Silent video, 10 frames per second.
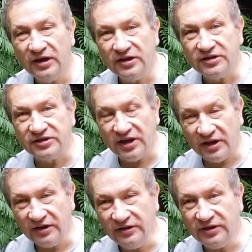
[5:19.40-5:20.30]

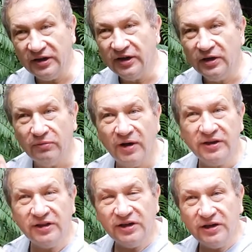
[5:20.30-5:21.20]
Second,
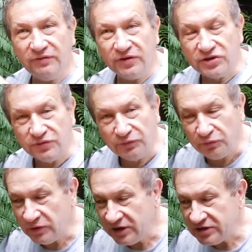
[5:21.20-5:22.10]
when leaf is
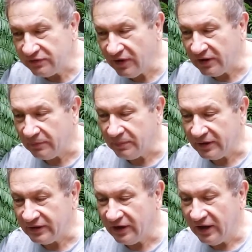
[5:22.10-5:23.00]
fully
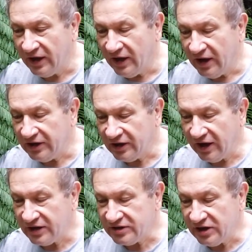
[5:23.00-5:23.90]
developed, it
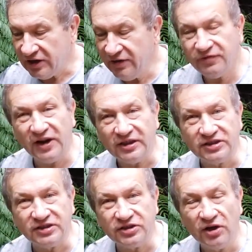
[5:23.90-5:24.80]
has
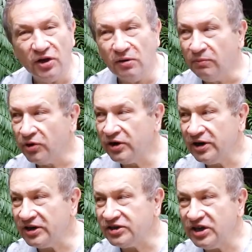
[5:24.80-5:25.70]
leaflets more or
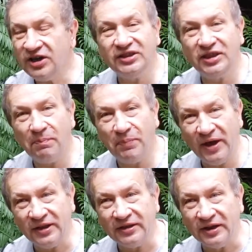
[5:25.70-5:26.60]
less
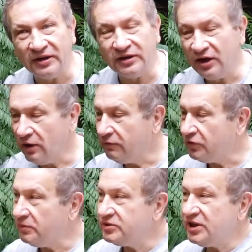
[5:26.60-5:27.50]
independent
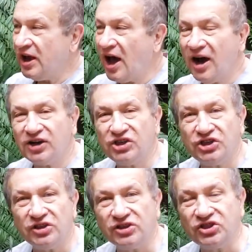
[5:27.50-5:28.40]
from the
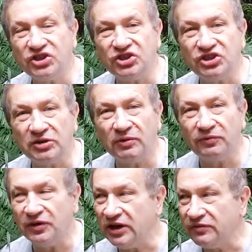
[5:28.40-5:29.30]
actual system
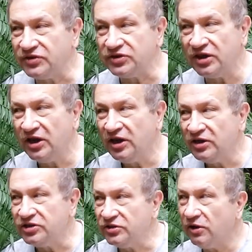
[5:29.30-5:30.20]
of leaves.
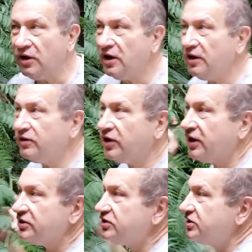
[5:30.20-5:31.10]
So you
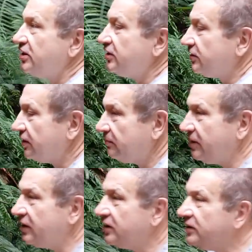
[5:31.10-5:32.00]
can see it in
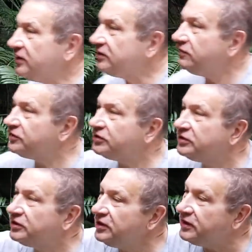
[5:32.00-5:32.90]
many
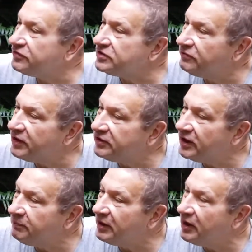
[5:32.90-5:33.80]
different leaves when they
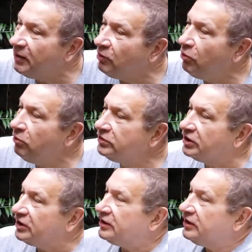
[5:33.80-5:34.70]
become older,